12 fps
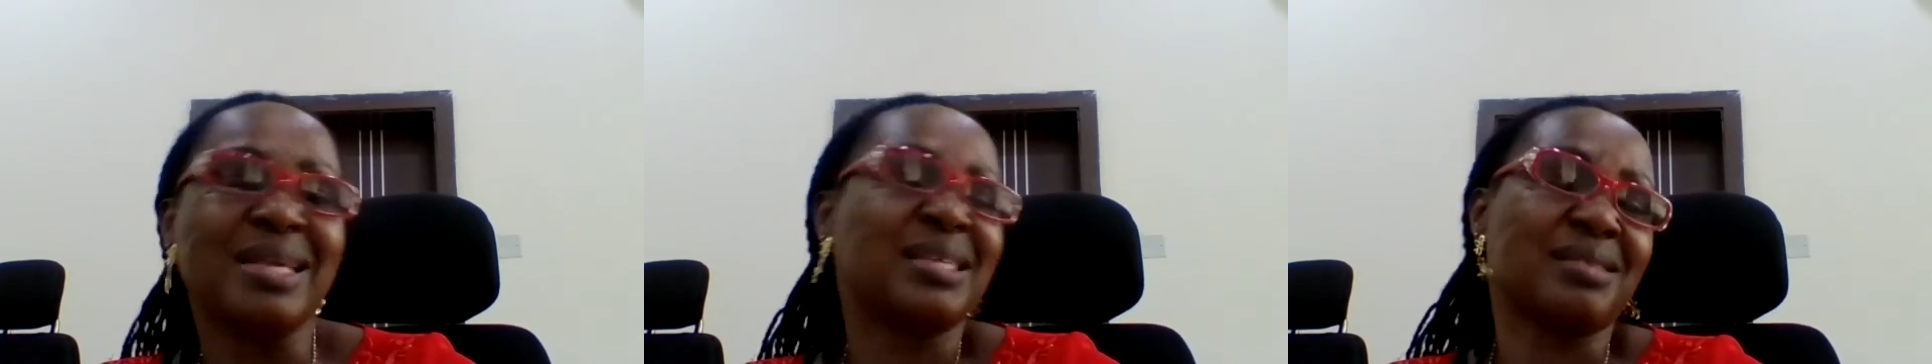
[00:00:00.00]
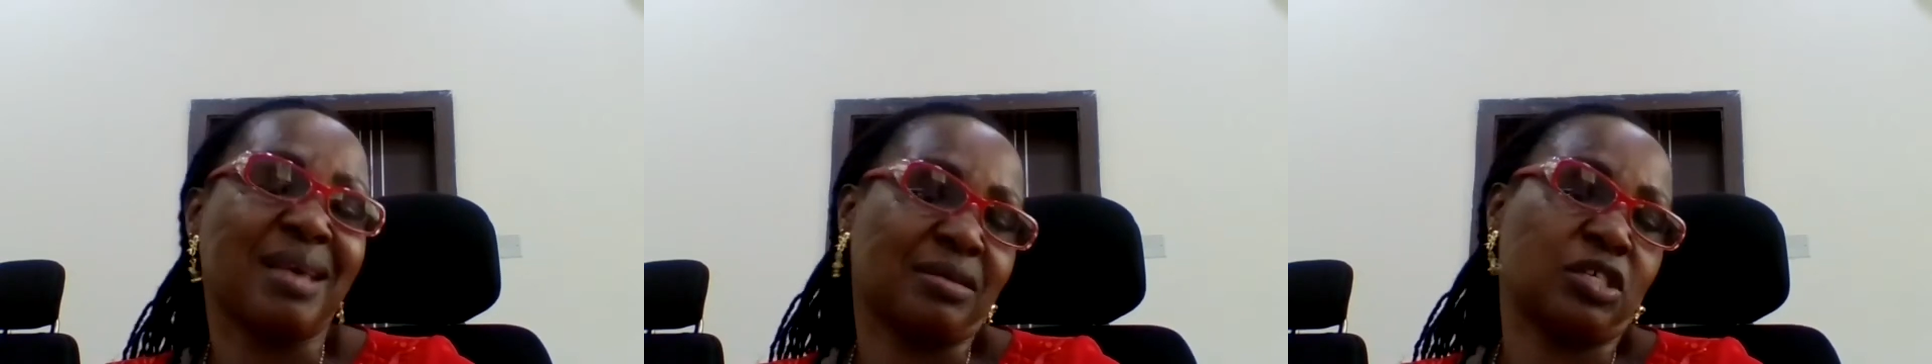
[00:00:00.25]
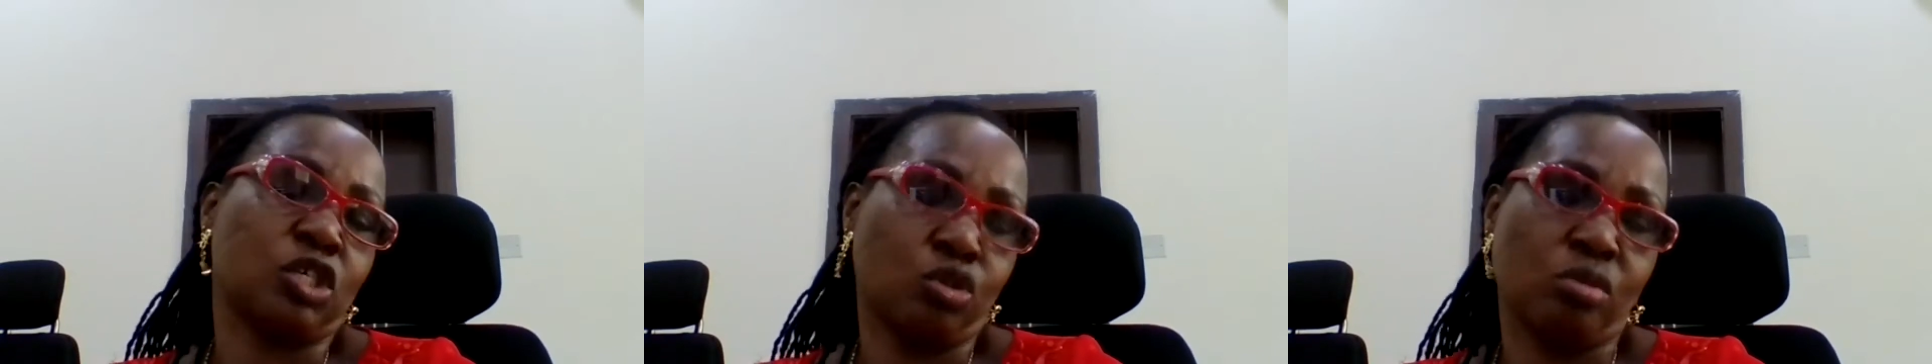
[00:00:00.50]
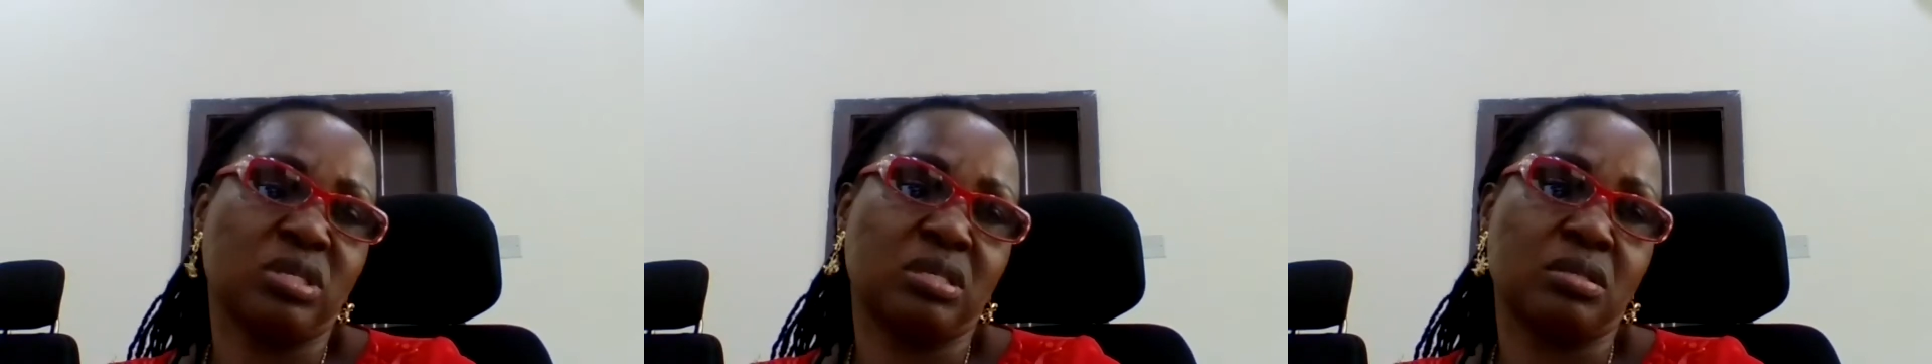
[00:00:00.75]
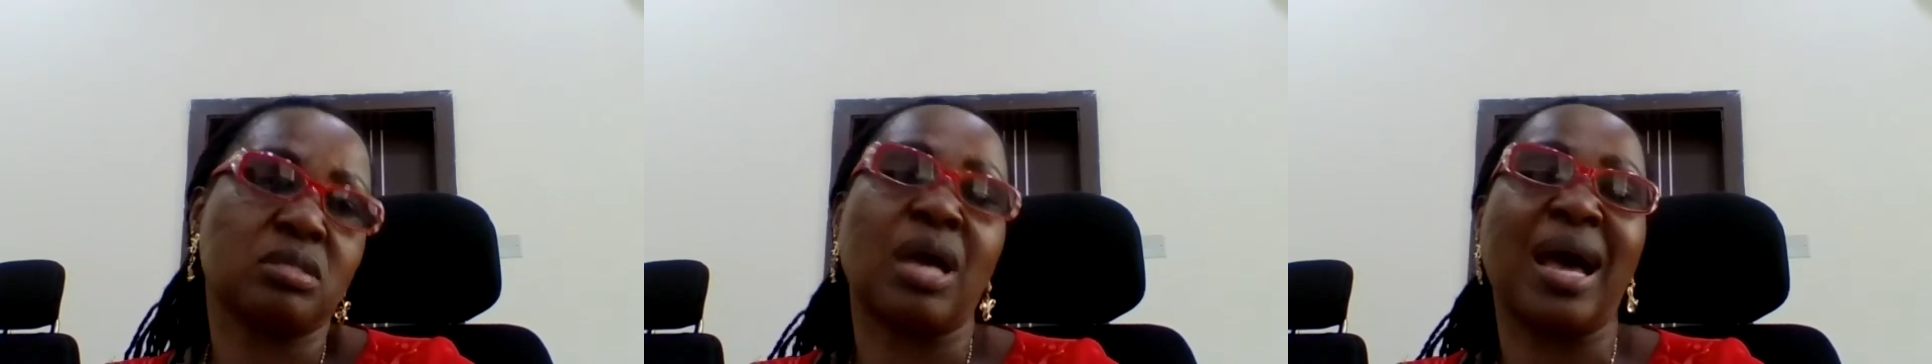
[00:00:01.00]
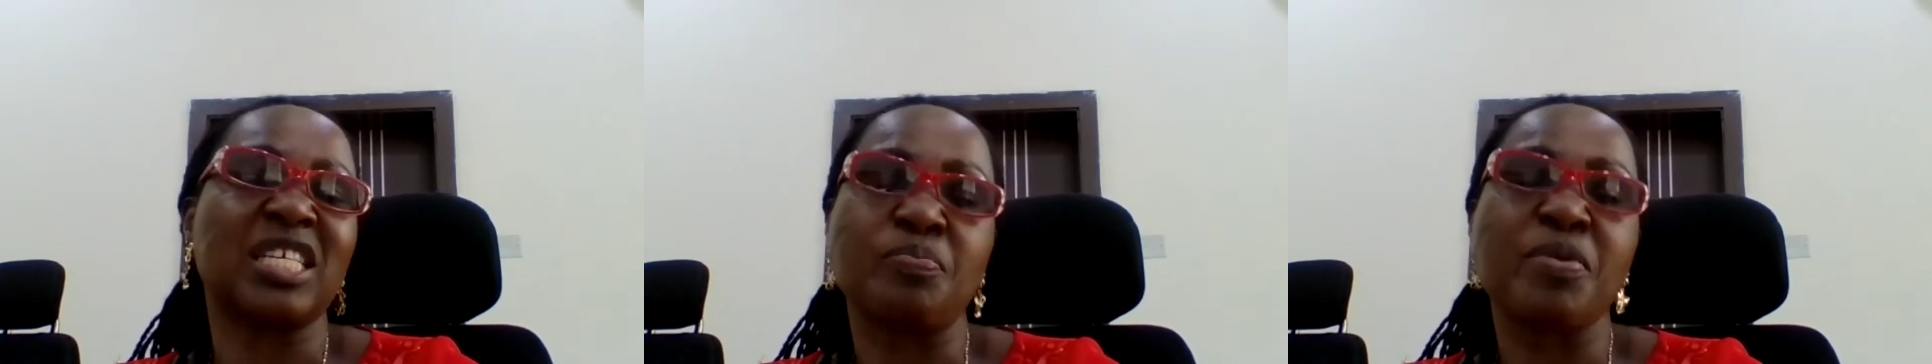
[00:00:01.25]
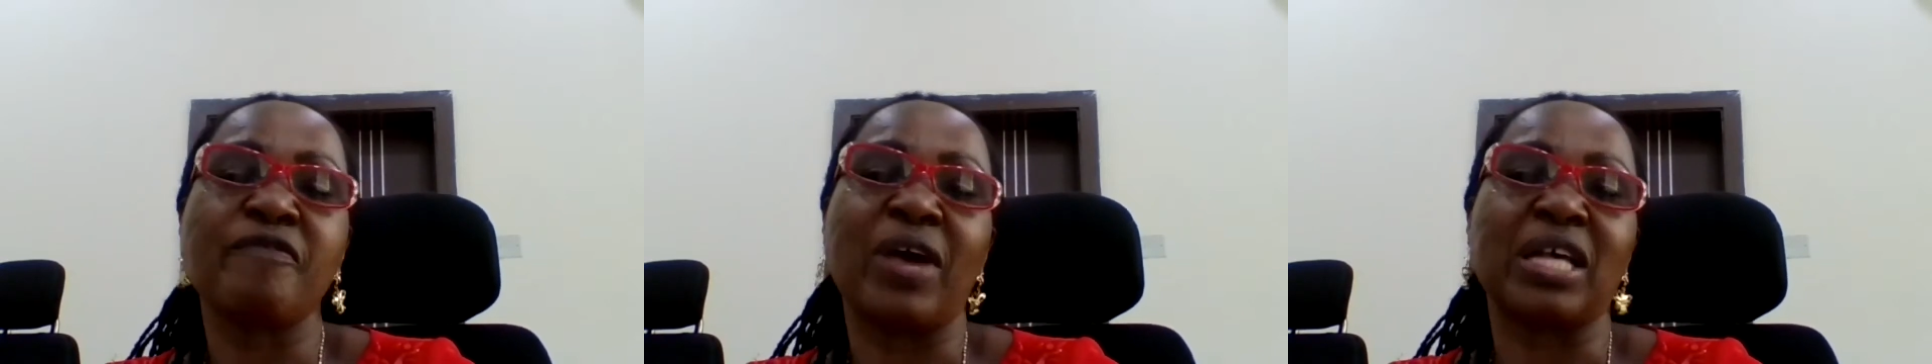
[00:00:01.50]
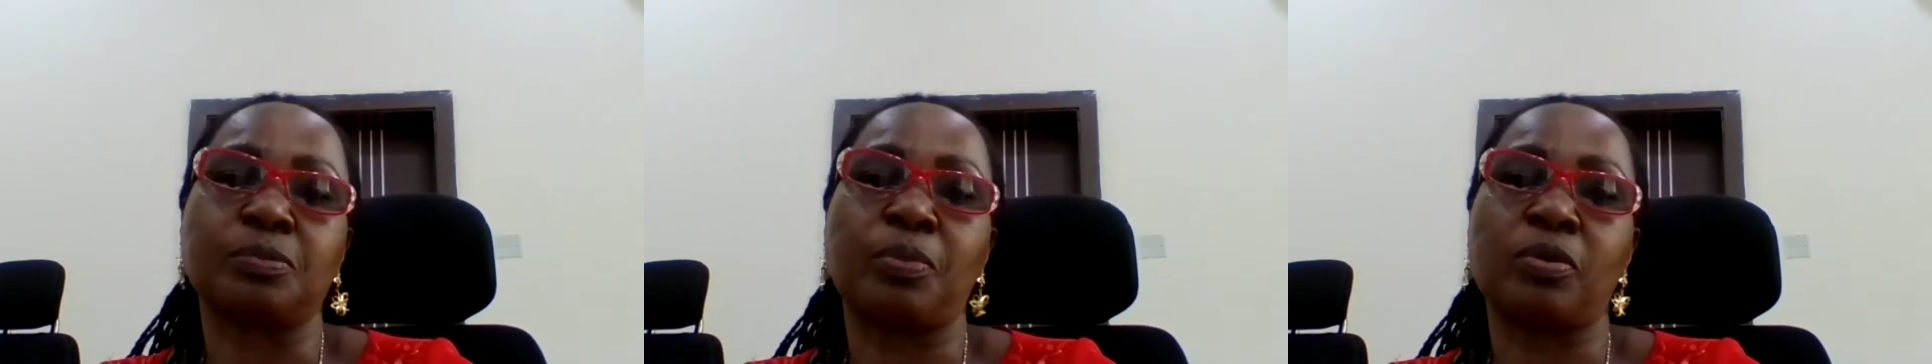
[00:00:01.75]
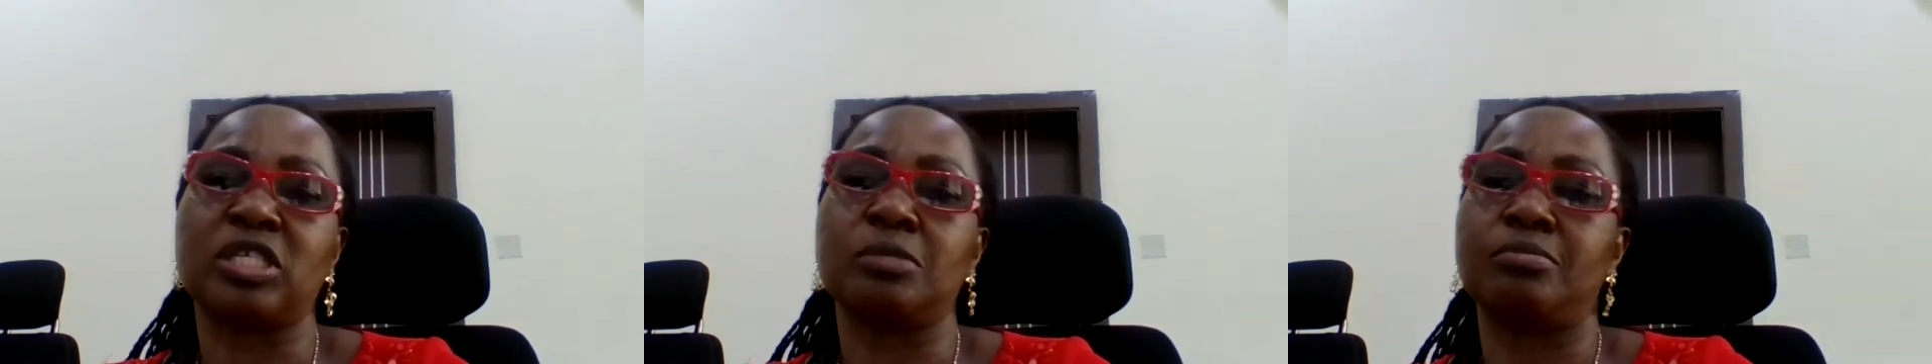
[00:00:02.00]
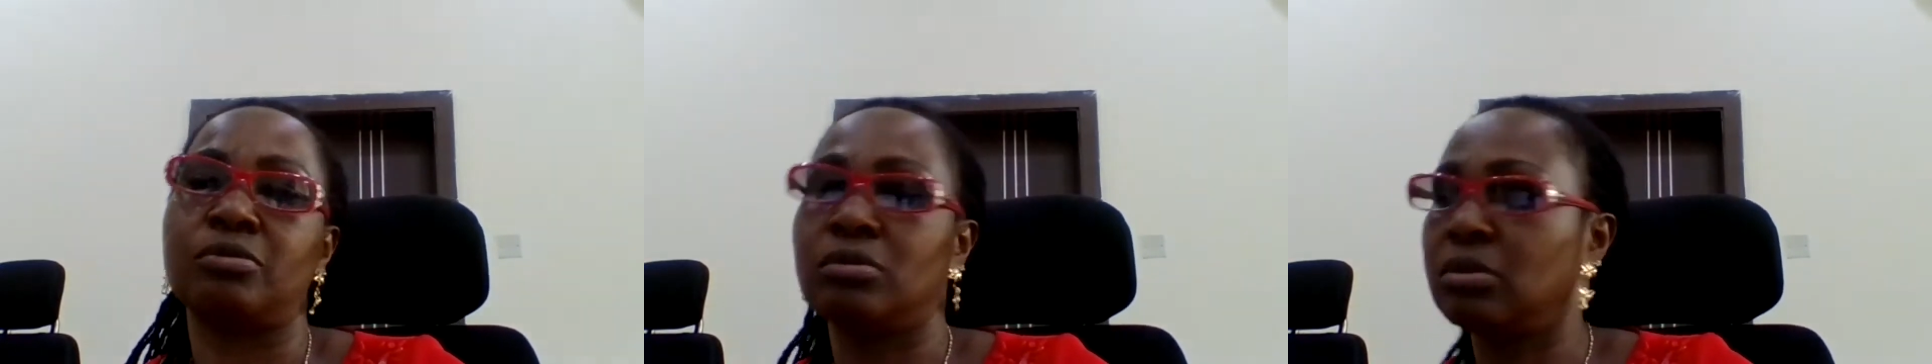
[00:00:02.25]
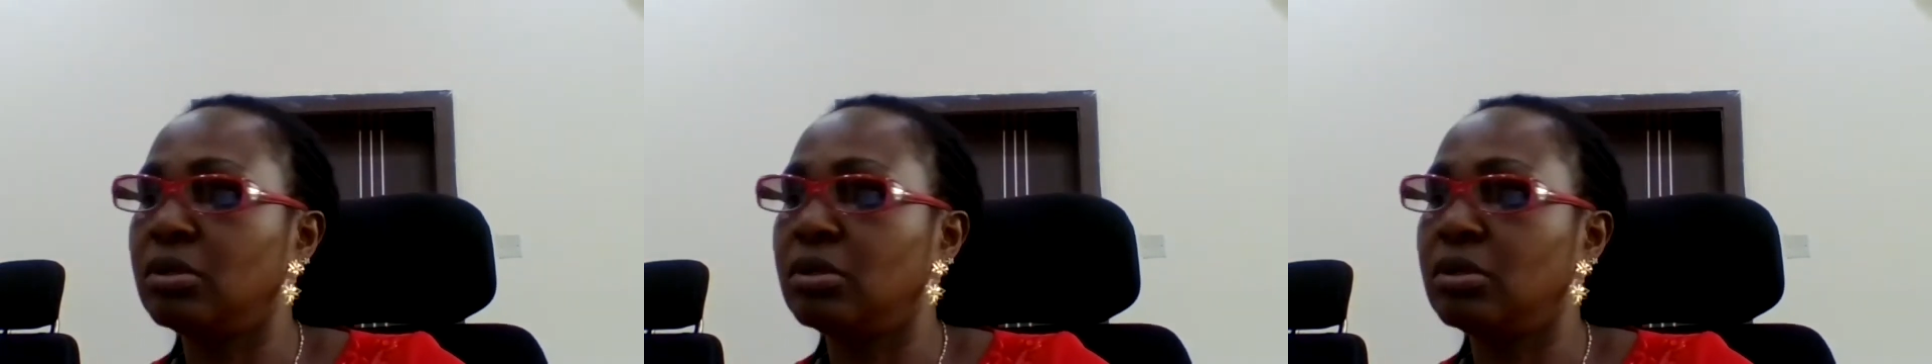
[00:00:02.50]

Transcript: is as short, as brief as possible.